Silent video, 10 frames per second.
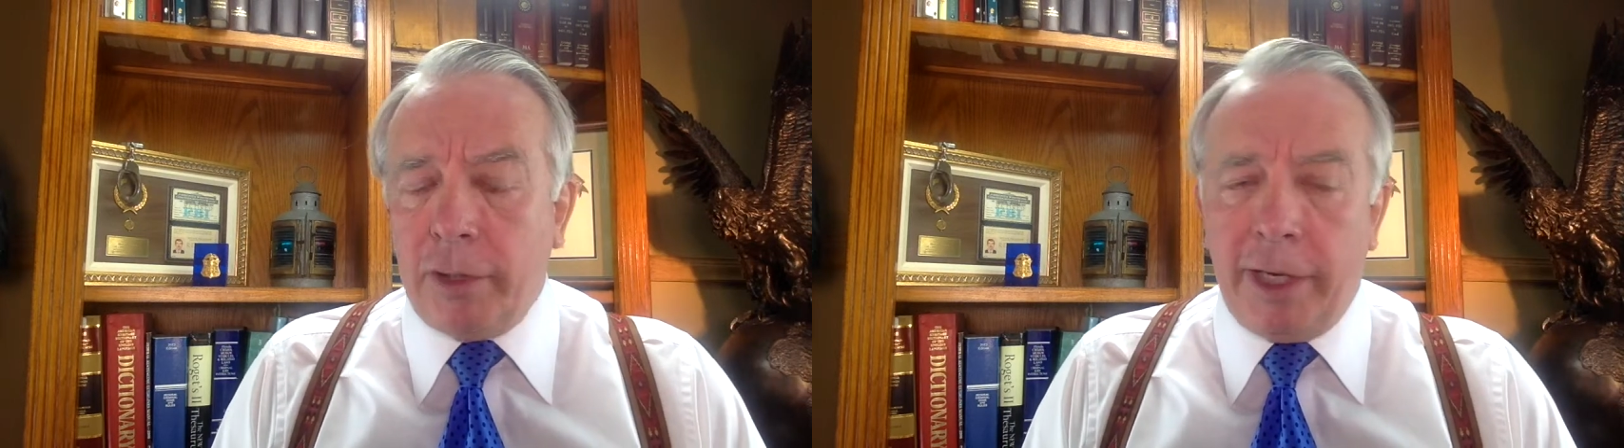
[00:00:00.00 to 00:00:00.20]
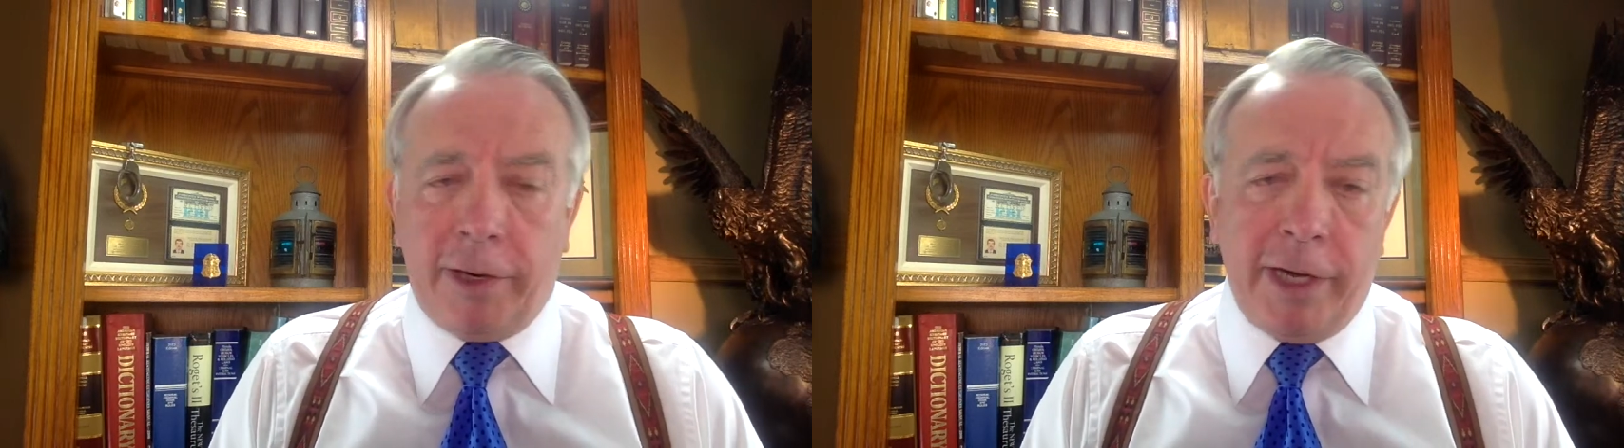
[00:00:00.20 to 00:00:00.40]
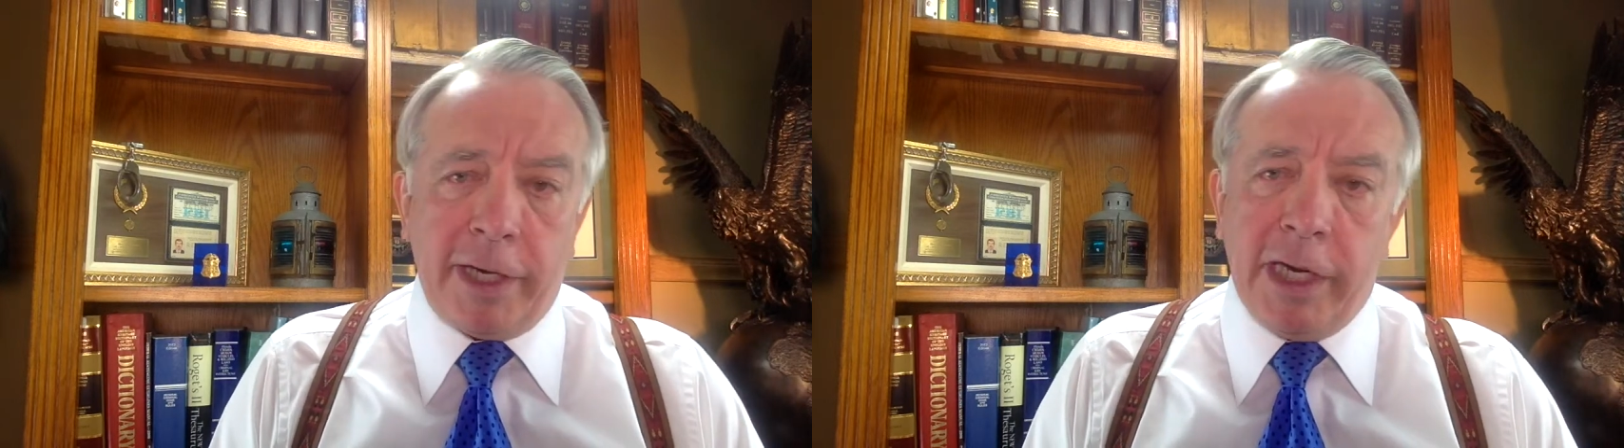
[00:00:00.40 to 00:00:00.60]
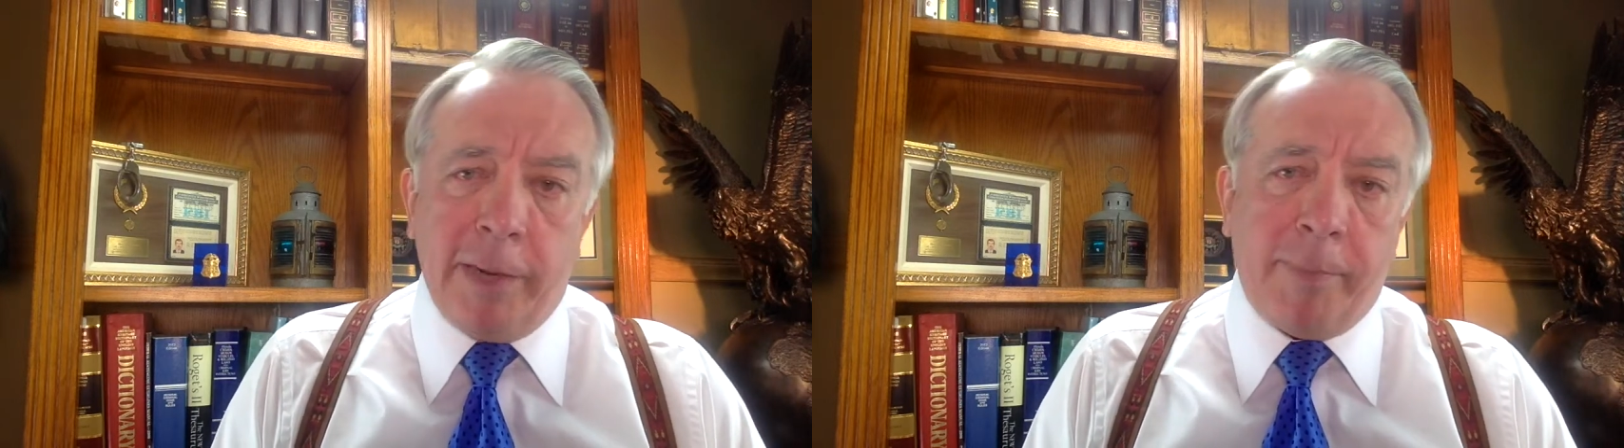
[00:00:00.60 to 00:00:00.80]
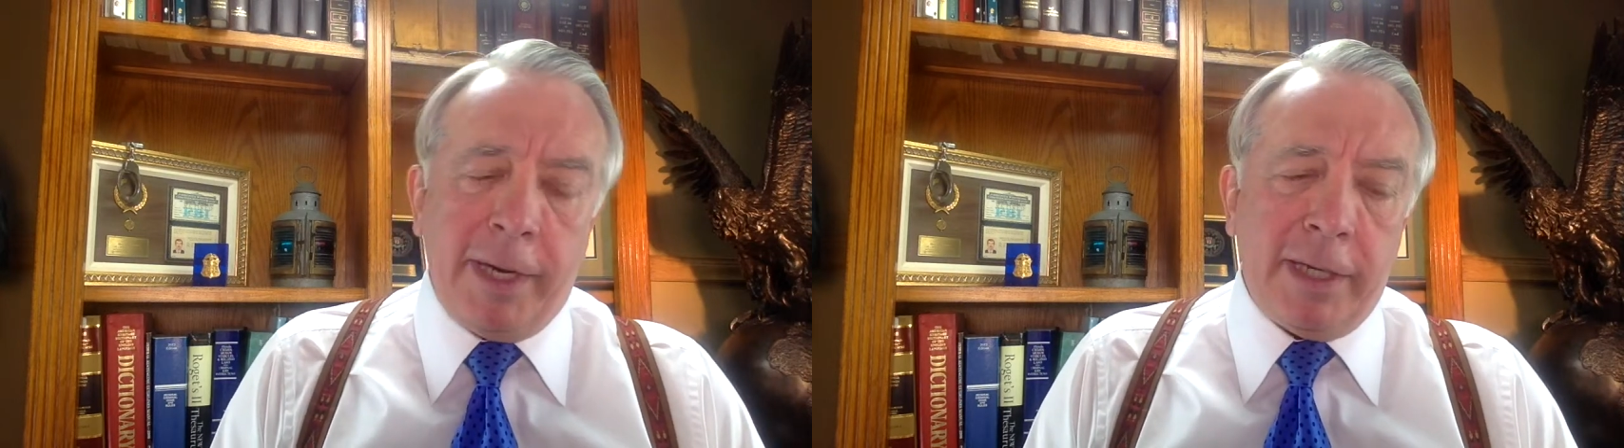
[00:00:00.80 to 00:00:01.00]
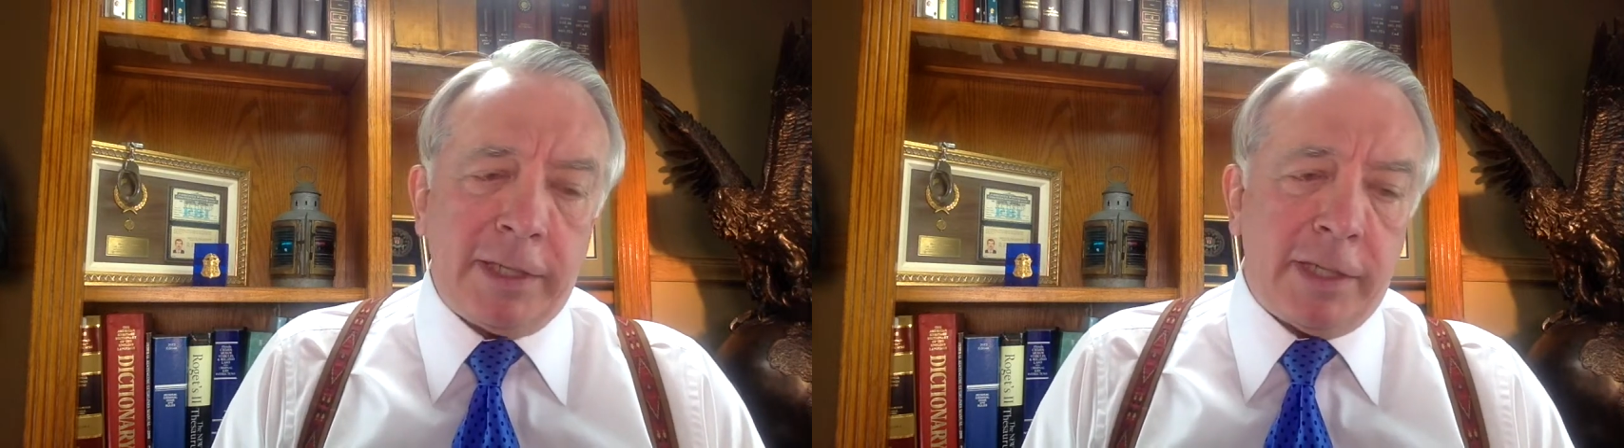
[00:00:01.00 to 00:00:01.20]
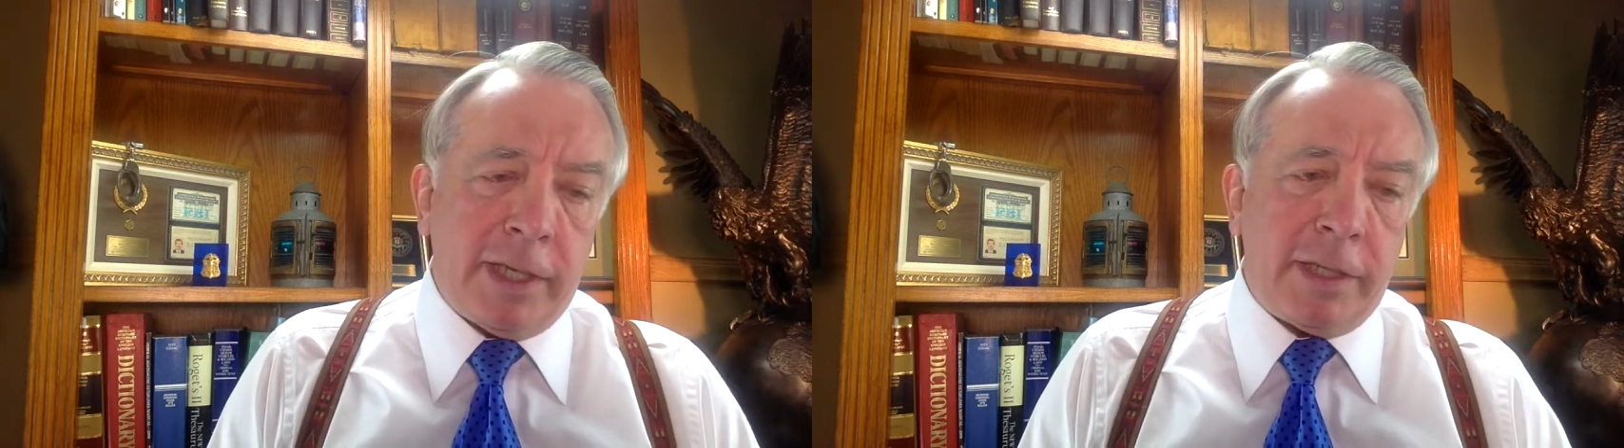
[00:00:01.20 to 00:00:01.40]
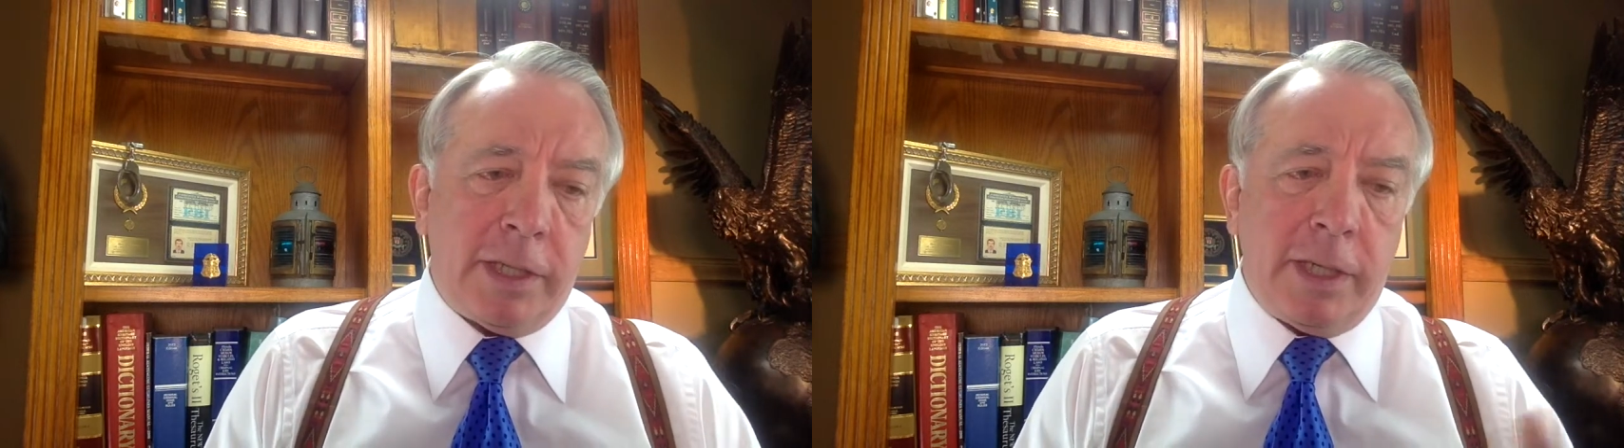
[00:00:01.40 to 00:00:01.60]
internet companies
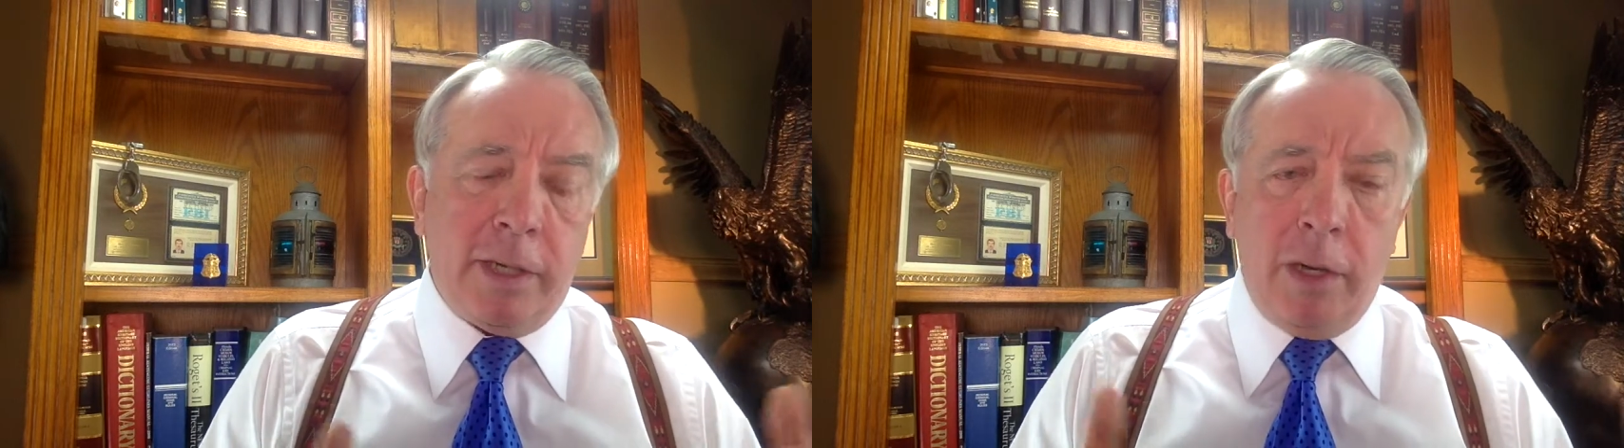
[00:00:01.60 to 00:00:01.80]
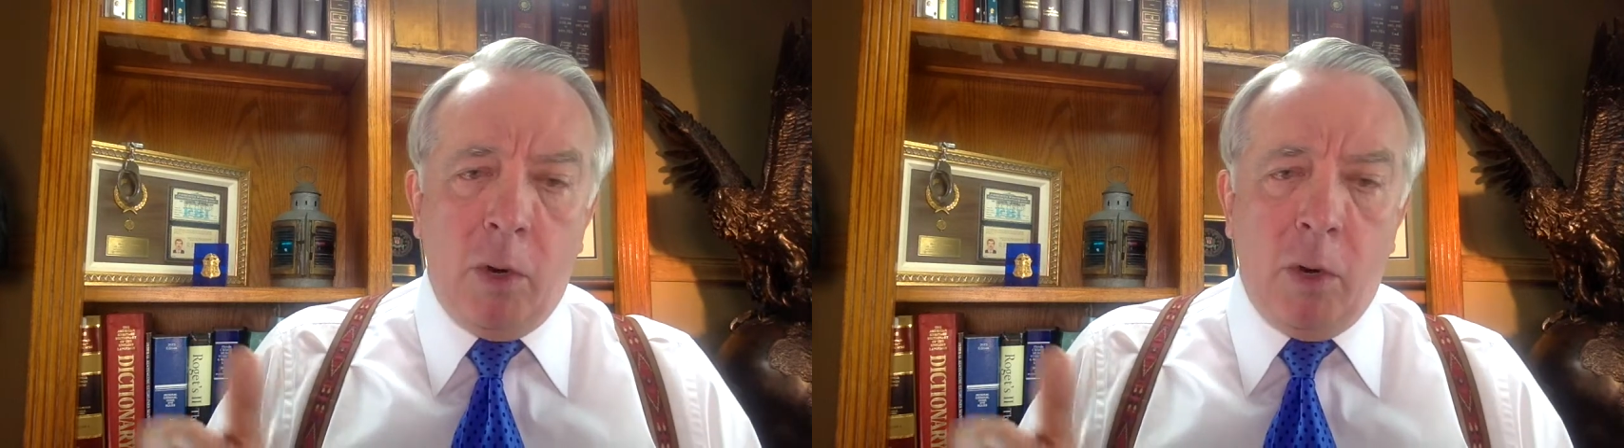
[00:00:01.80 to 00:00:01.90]
that